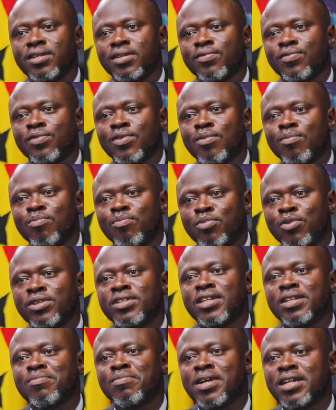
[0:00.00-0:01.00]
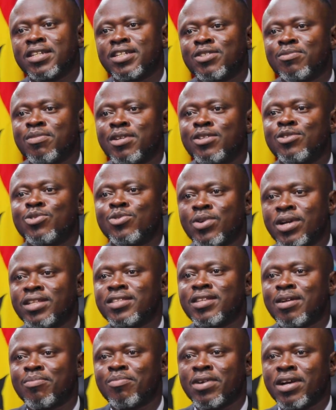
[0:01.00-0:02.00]
from project management to
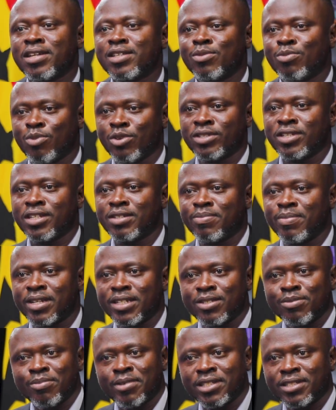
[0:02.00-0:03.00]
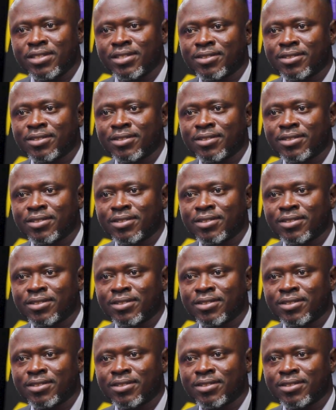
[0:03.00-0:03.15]
enterprise project management?